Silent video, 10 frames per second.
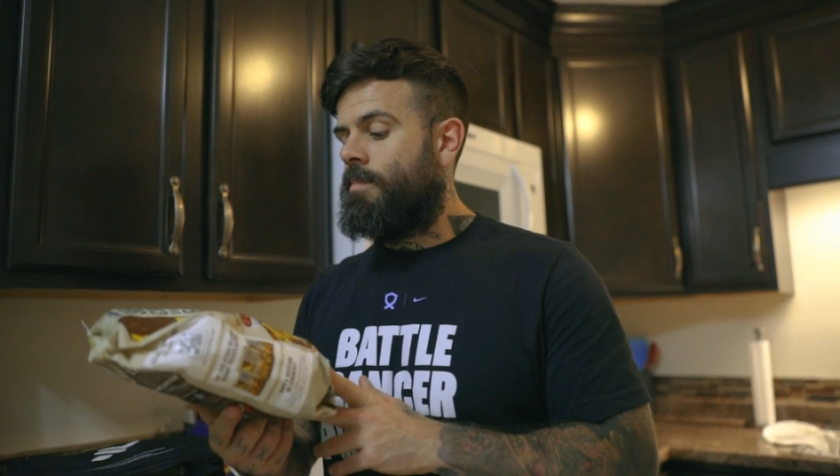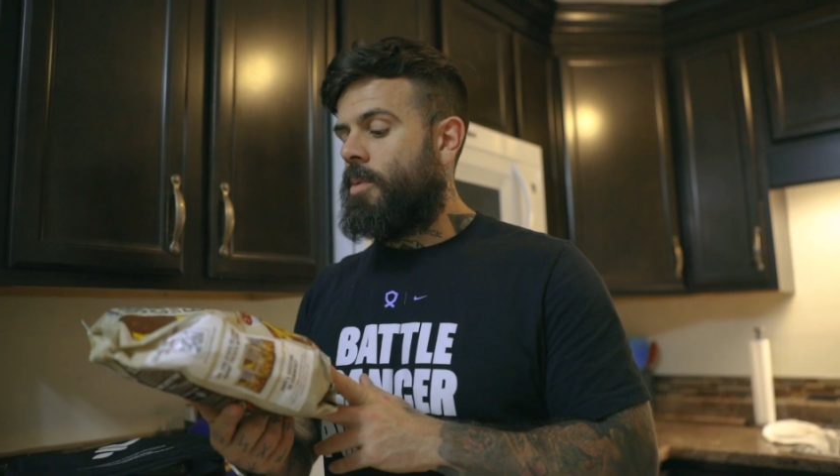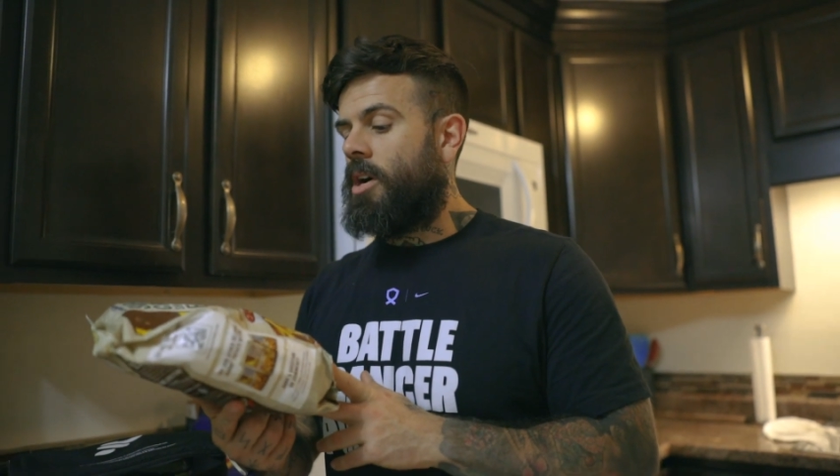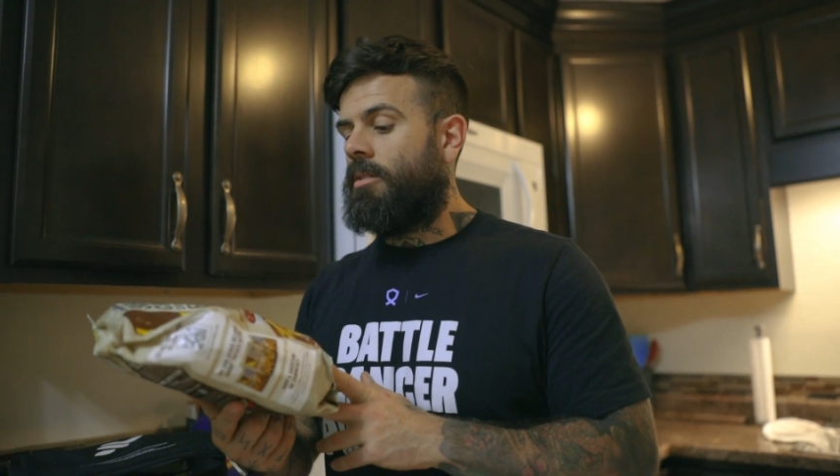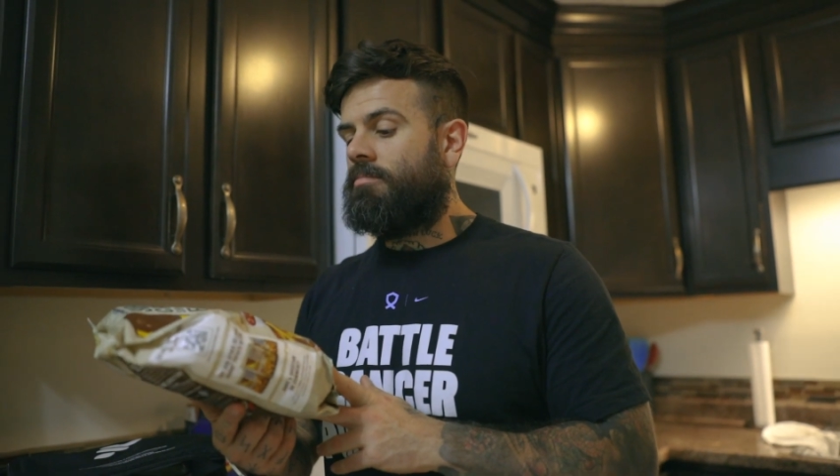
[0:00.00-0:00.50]

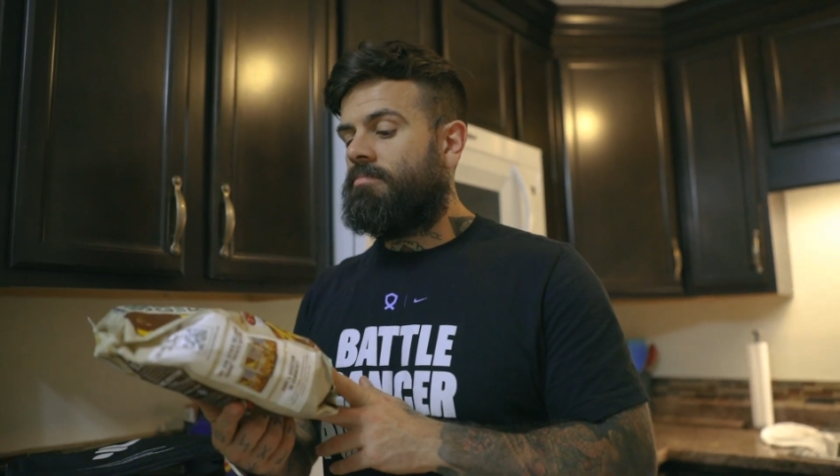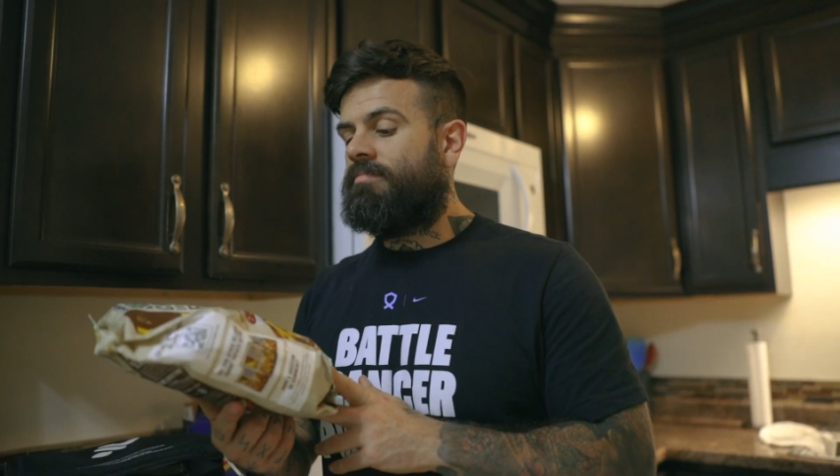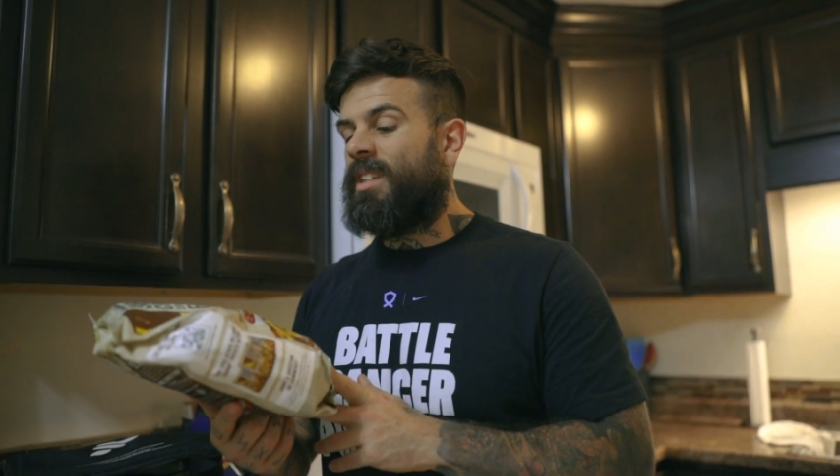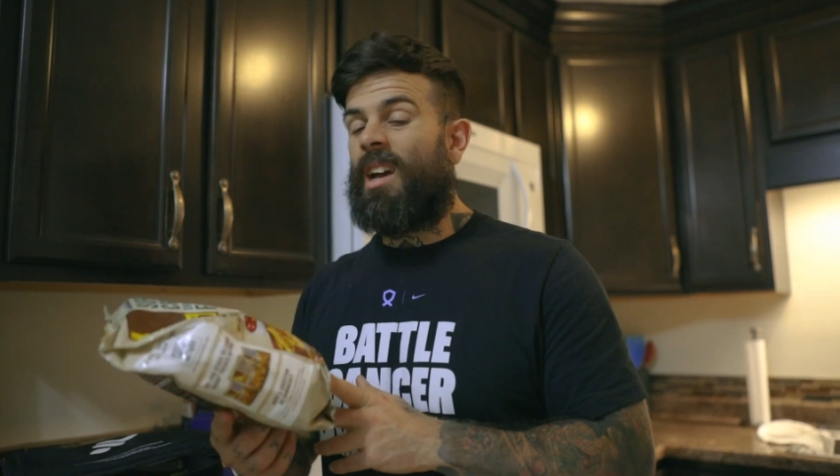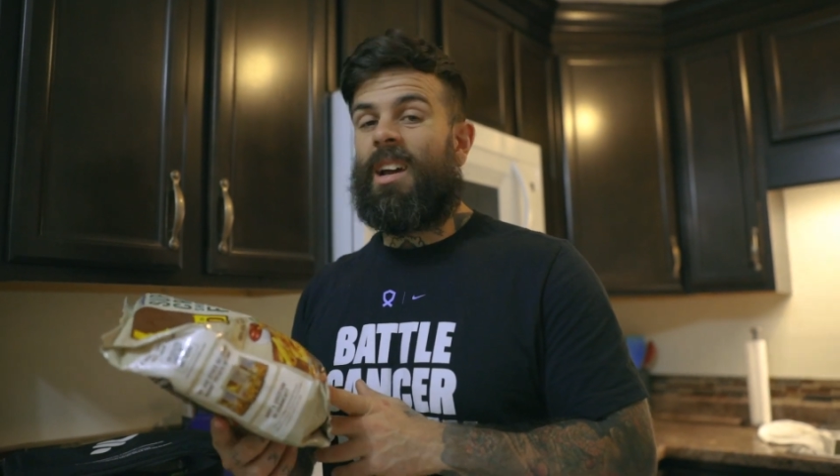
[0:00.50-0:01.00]
But
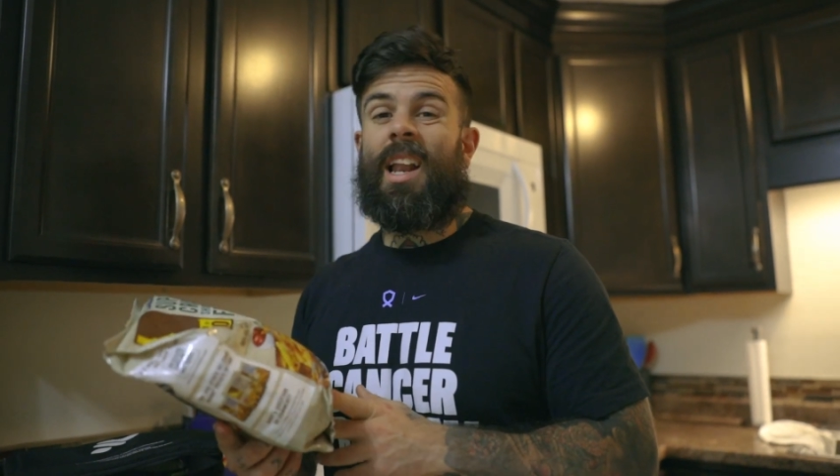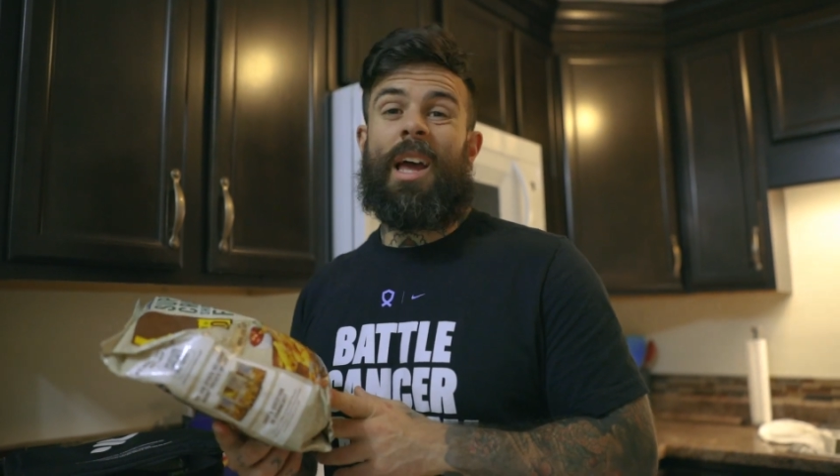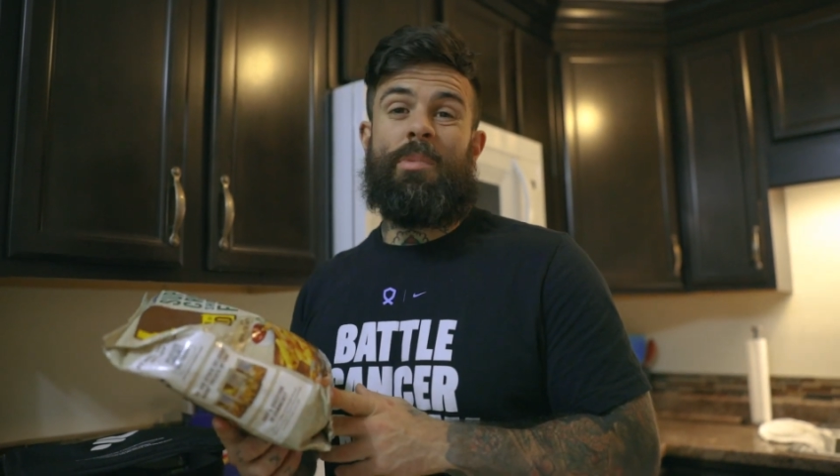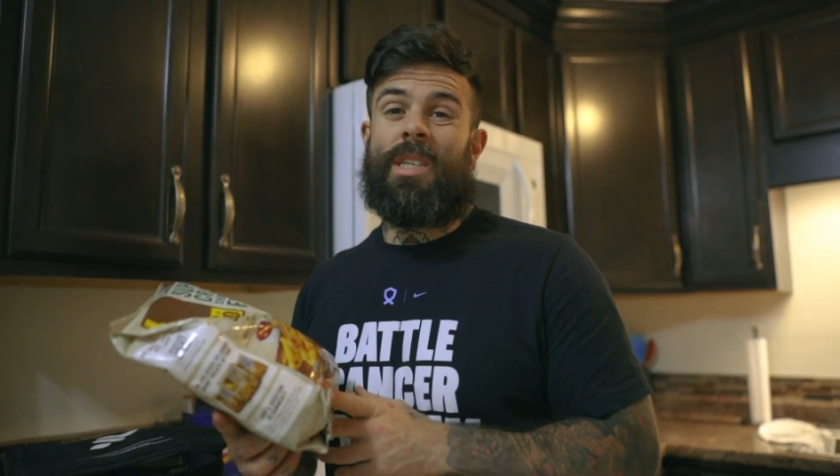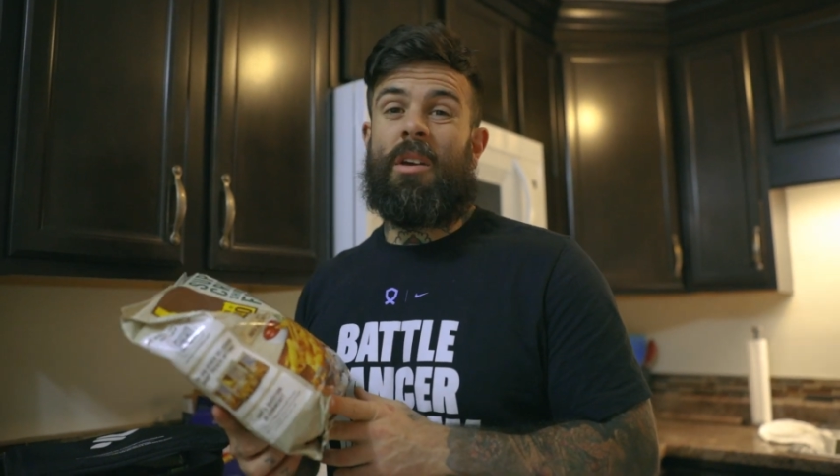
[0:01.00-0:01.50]
yeah, I
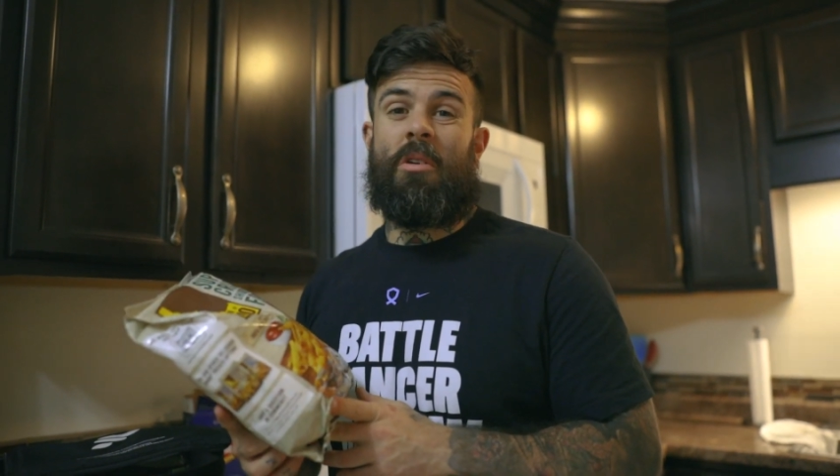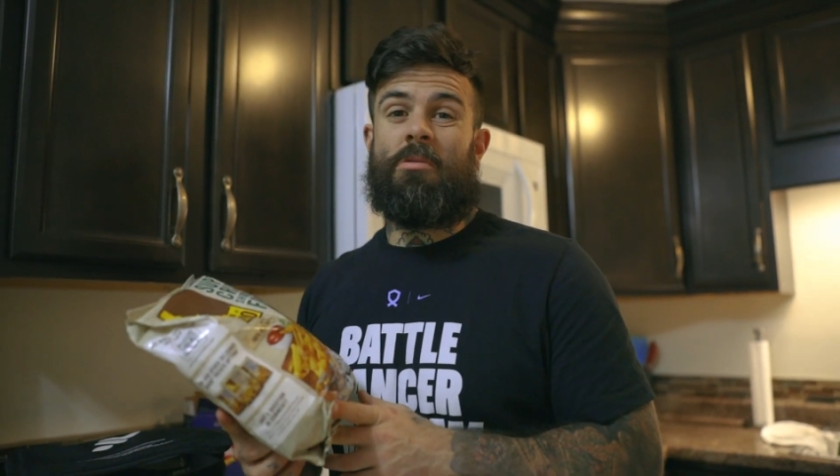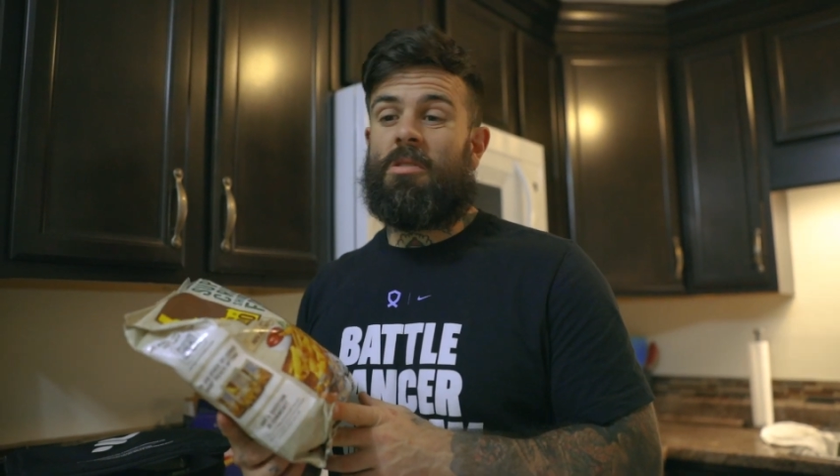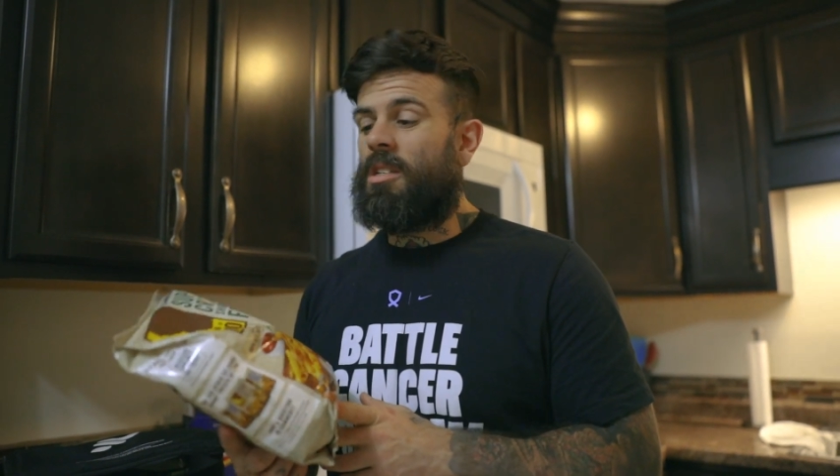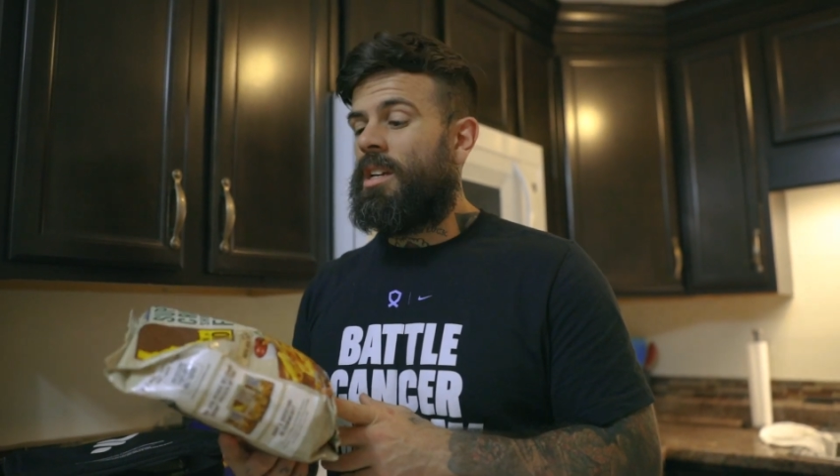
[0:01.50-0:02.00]
like
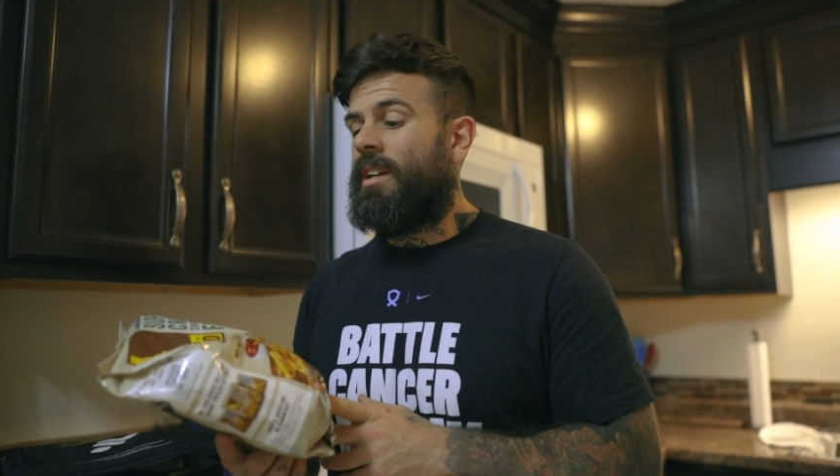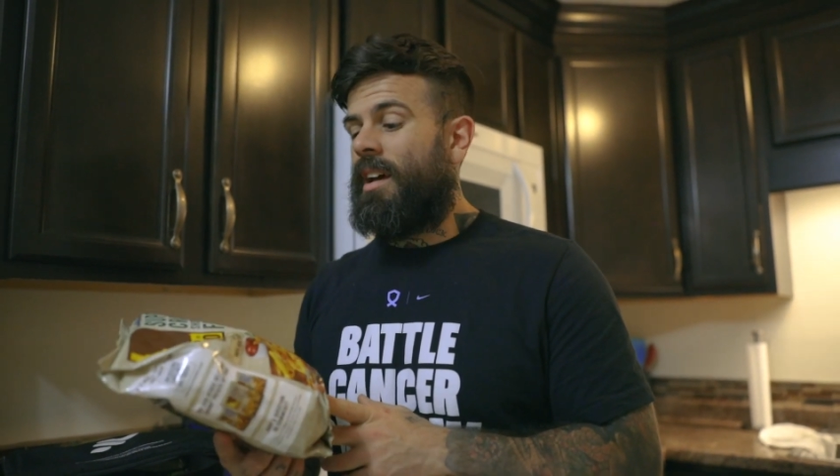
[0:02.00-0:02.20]
potatoes.